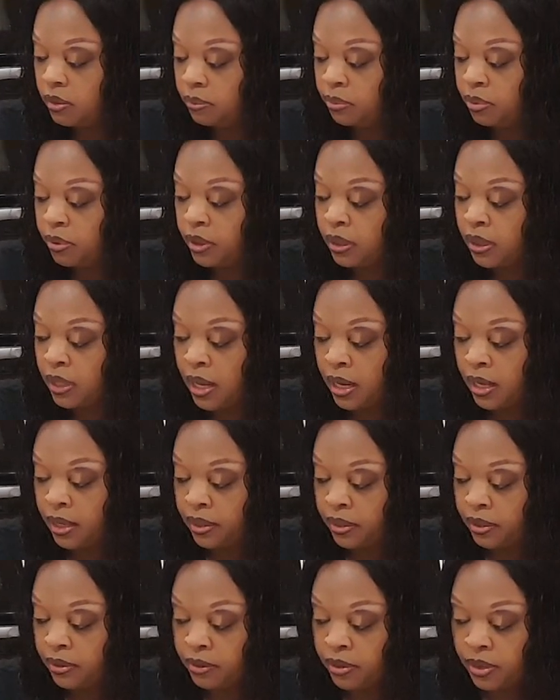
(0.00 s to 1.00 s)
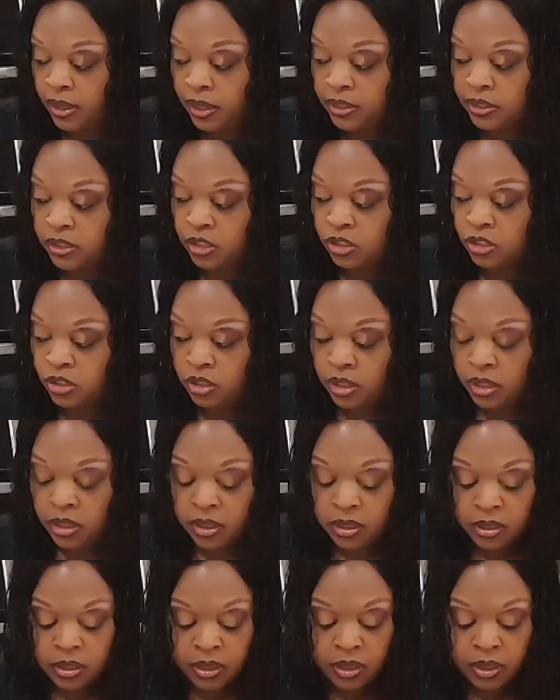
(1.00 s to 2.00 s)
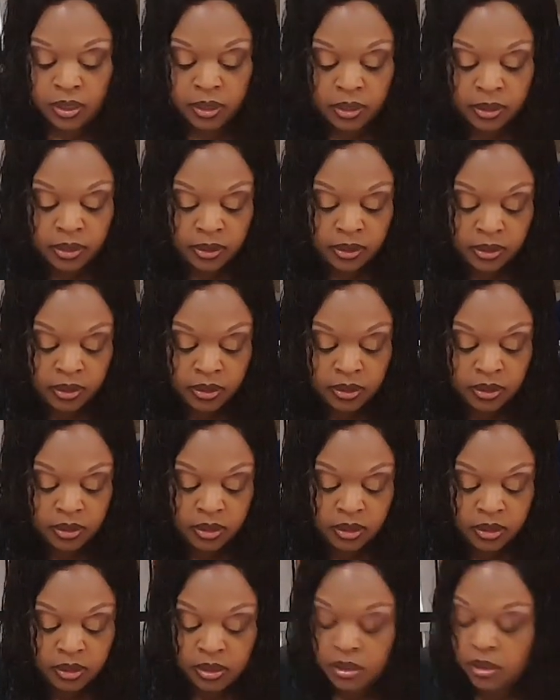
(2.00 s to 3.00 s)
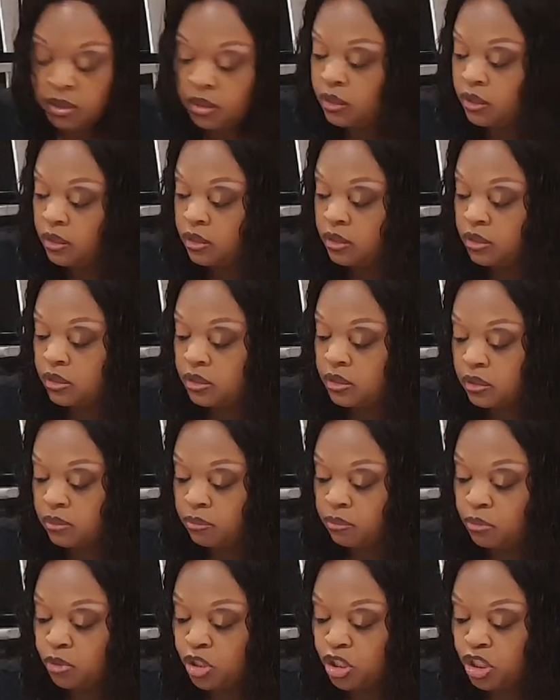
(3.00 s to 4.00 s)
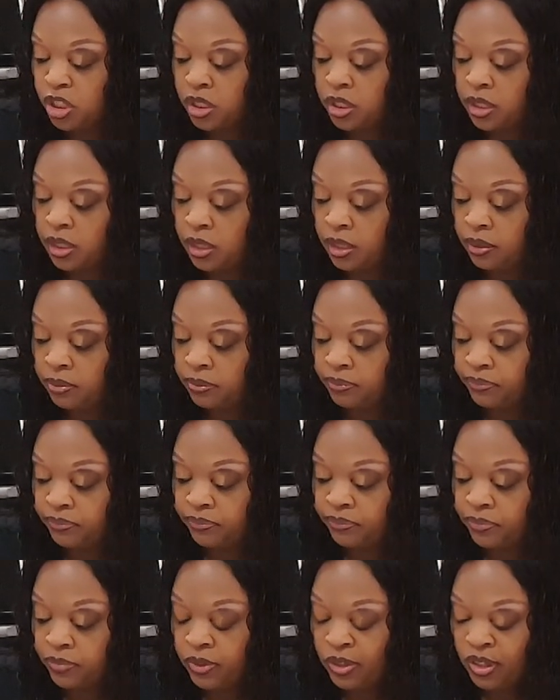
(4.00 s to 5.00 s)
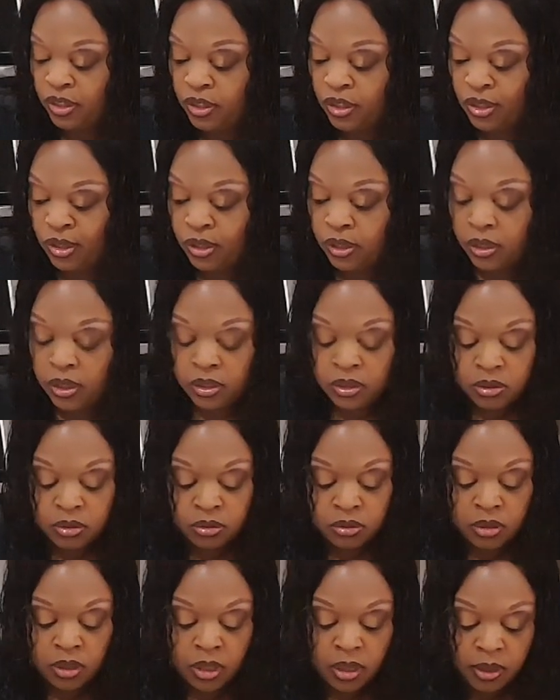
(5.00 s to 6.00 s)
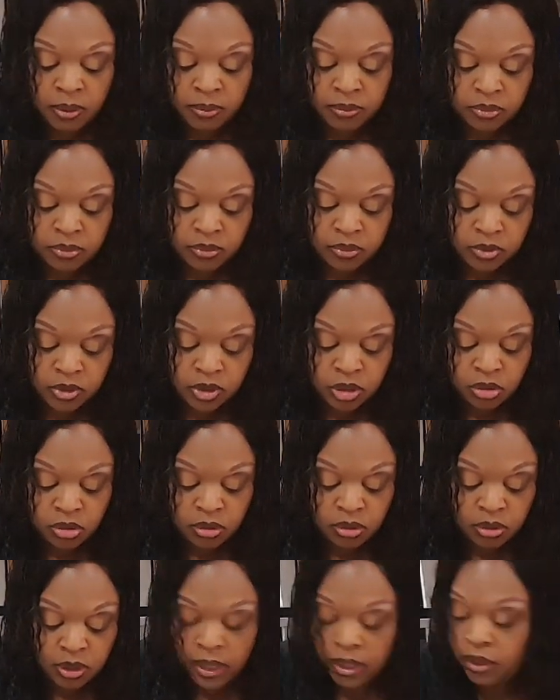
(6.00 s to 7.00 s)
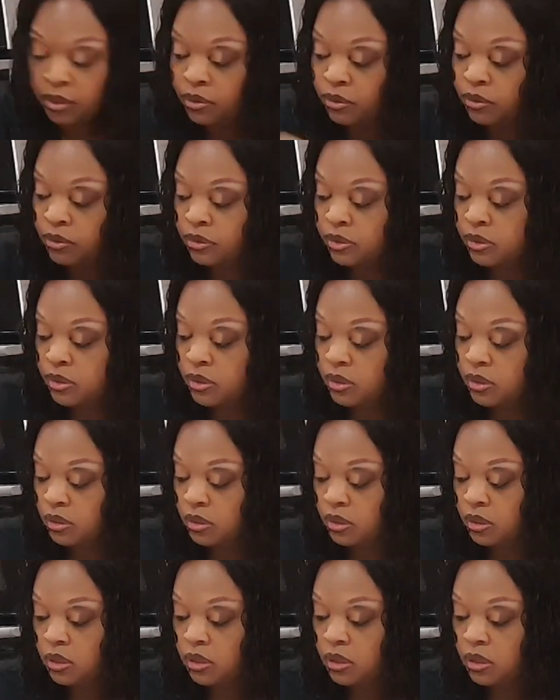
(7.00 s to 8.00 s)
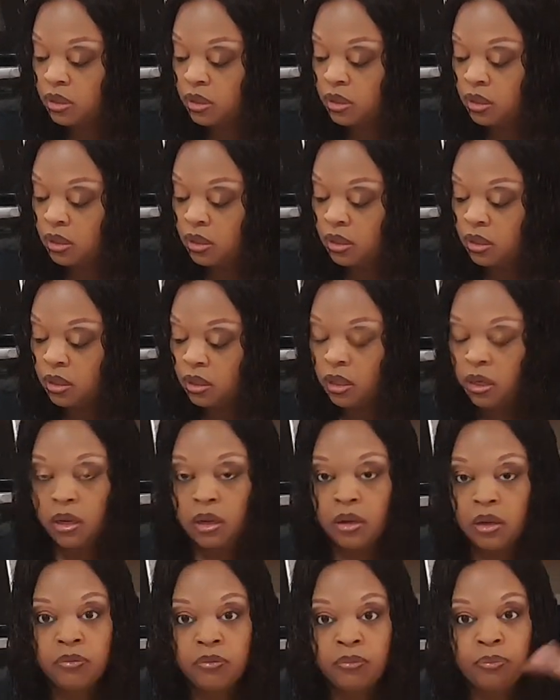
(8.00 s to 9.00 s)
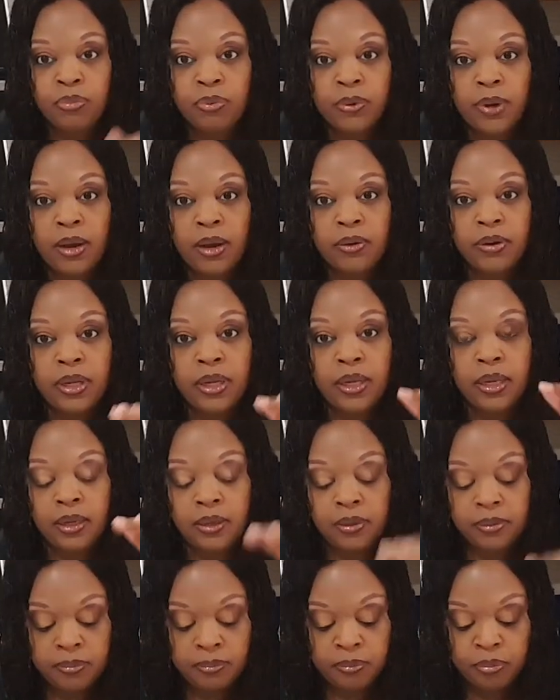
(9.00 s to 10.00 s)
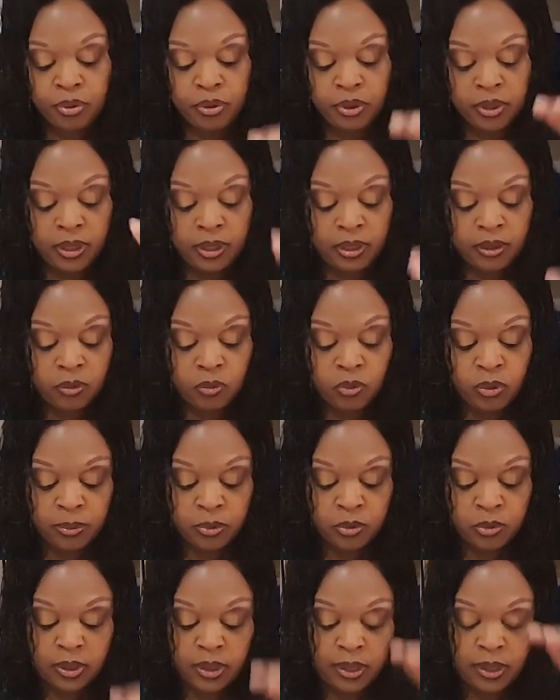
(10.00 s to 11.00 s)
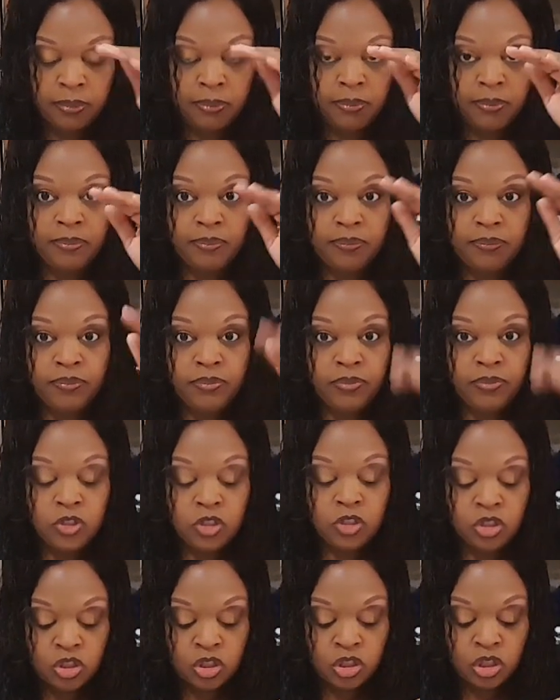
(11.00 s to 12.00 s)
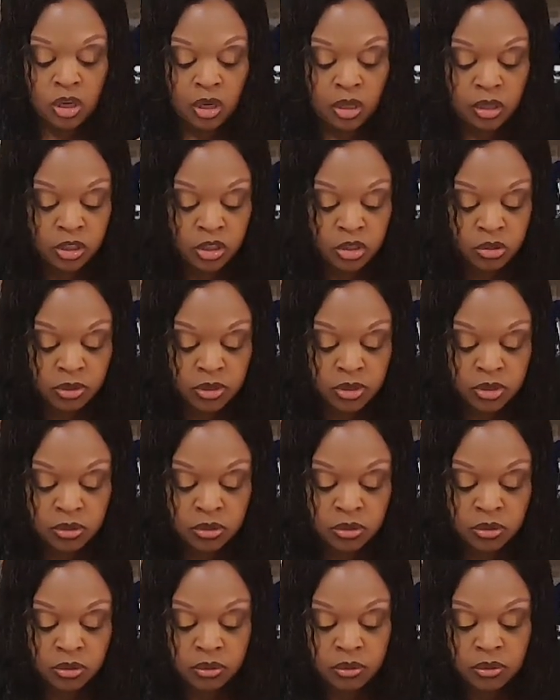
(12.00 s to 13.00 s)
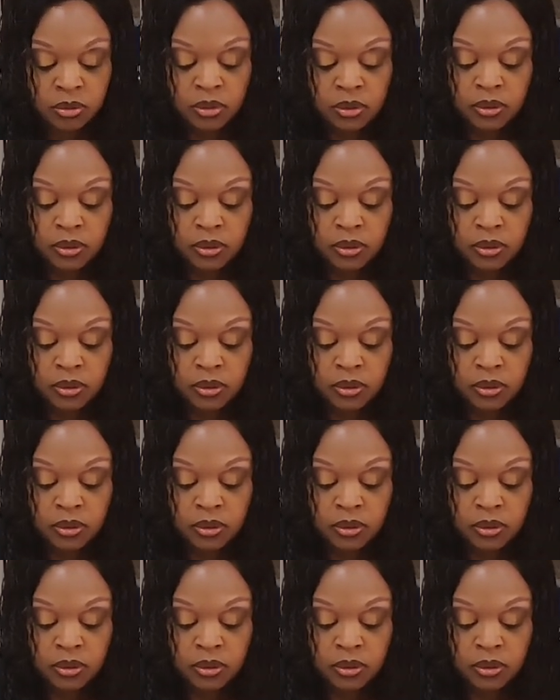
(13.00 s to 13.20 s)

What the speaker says: Put a lot in there, guys, because you're kind of smush it in. You're going to do 2 layers of brownie, pudding, whipped cream, chocolate drizzle,